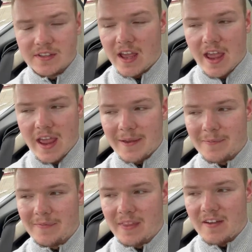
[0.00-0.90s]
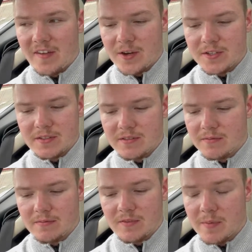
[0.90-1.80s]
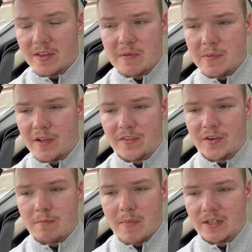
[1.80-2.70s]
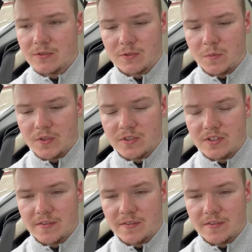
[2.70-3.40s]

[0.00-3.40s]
I've heard from other people, I've heard mixed responses.